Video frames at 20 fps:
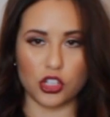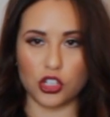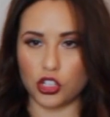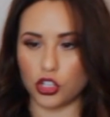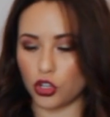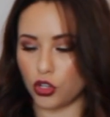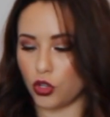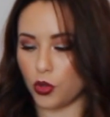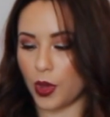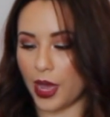to
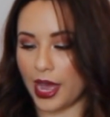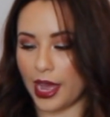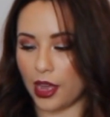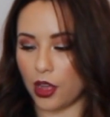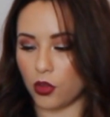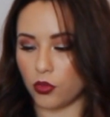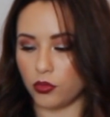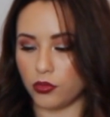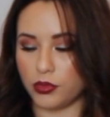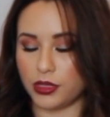show you
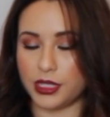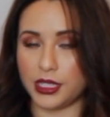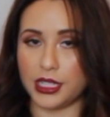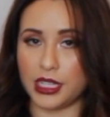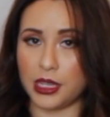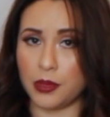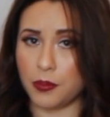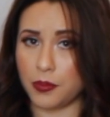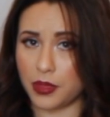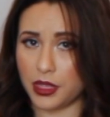how
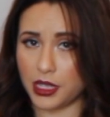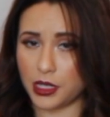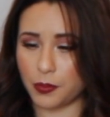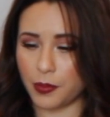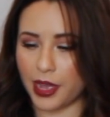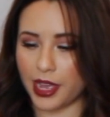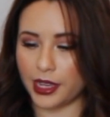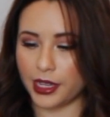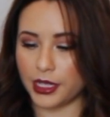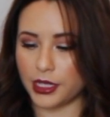deep these
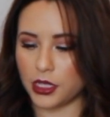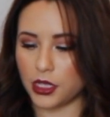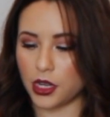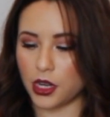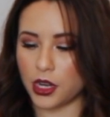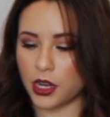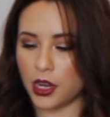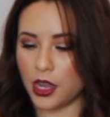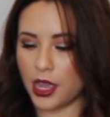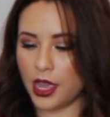pockets
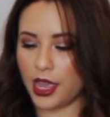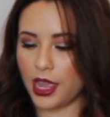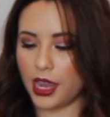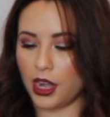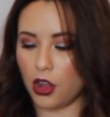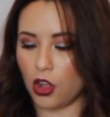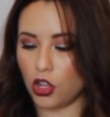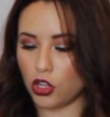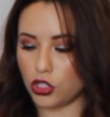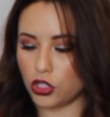are
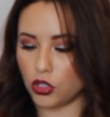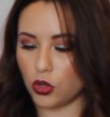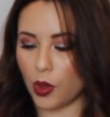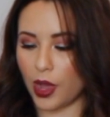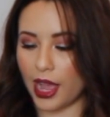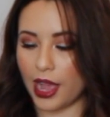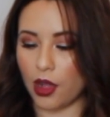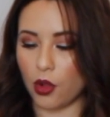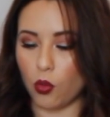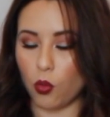and also
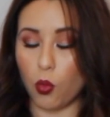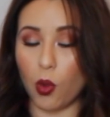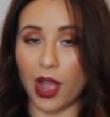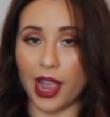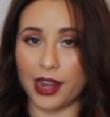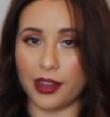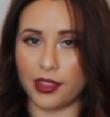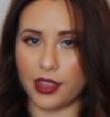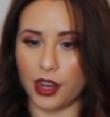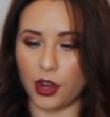how
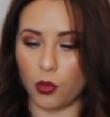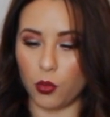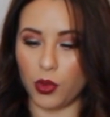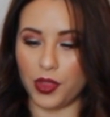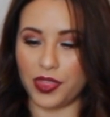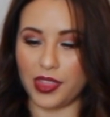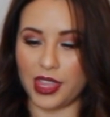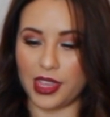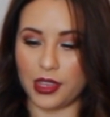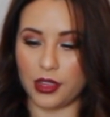wide they are,
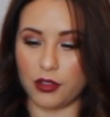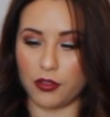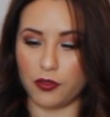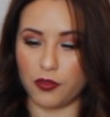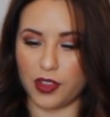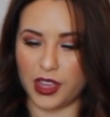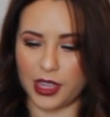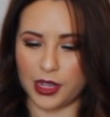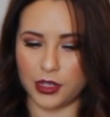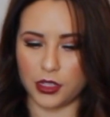what they can
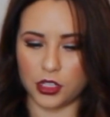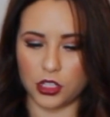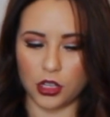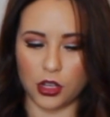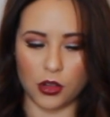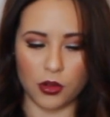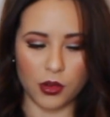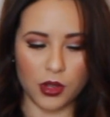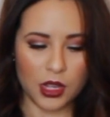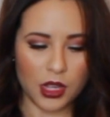fit.
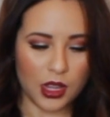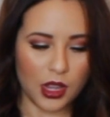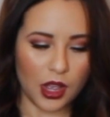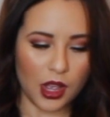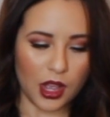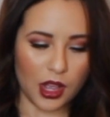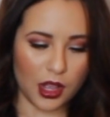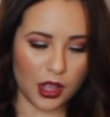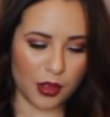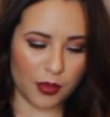So
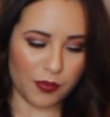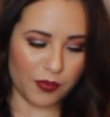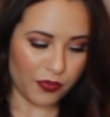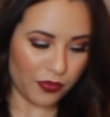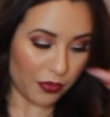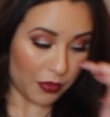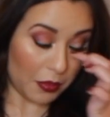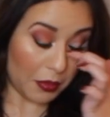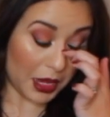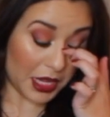
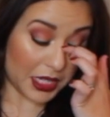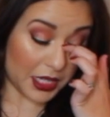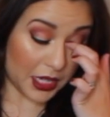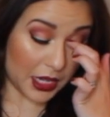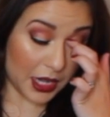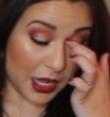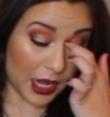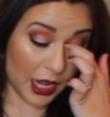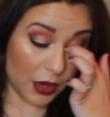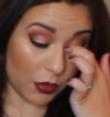my
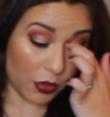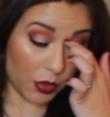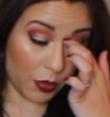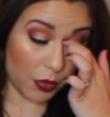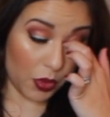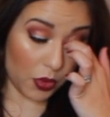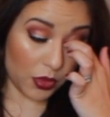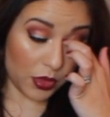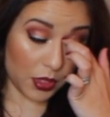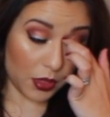son and I were
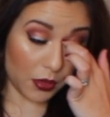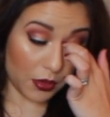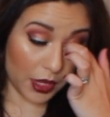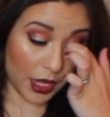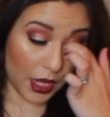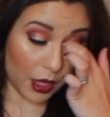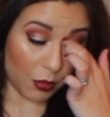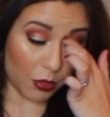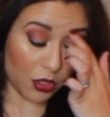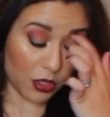both little
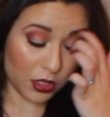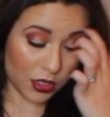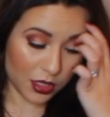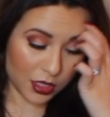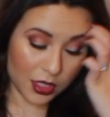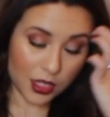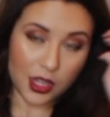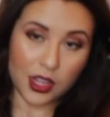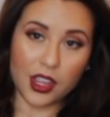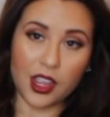
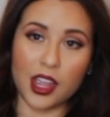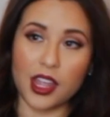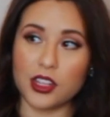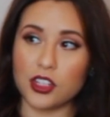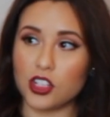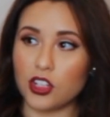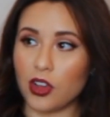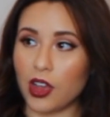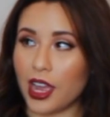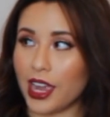camels,
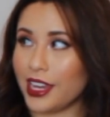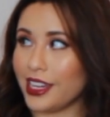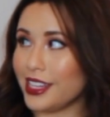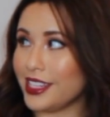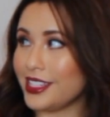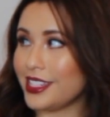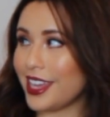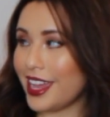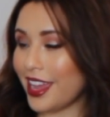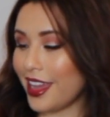and so I
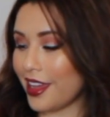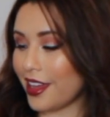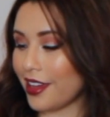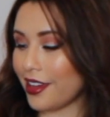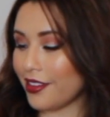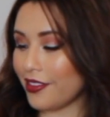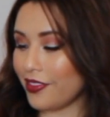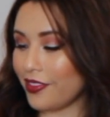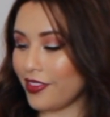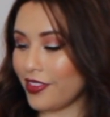need to
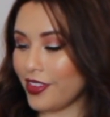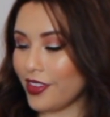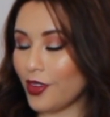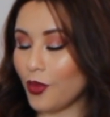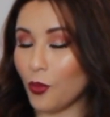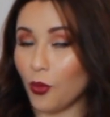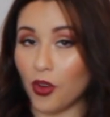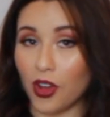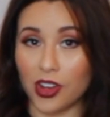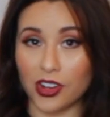have
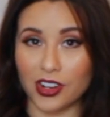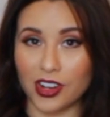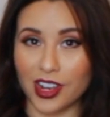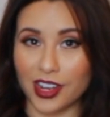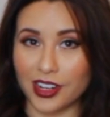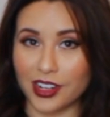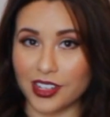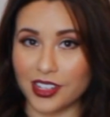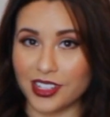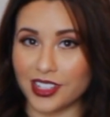water
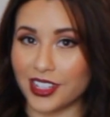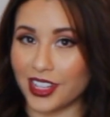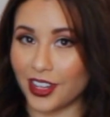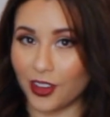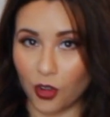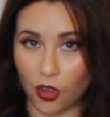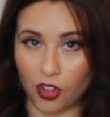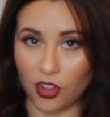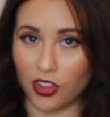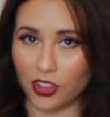on us like
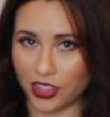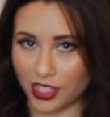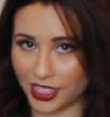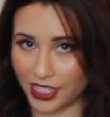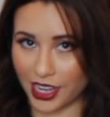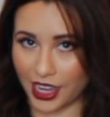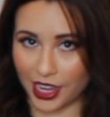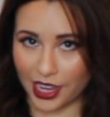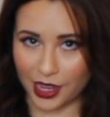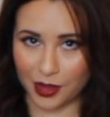all the
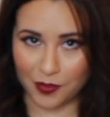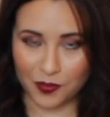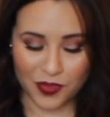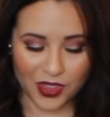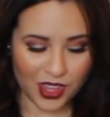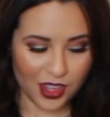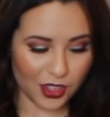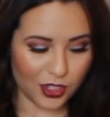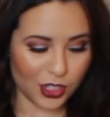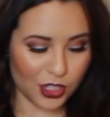time.
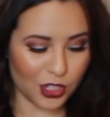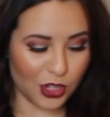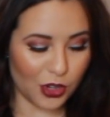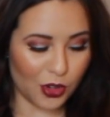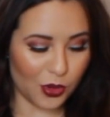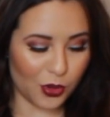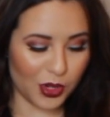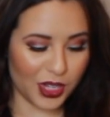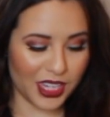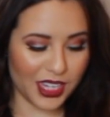
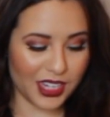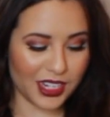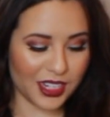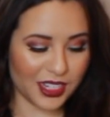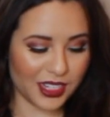So he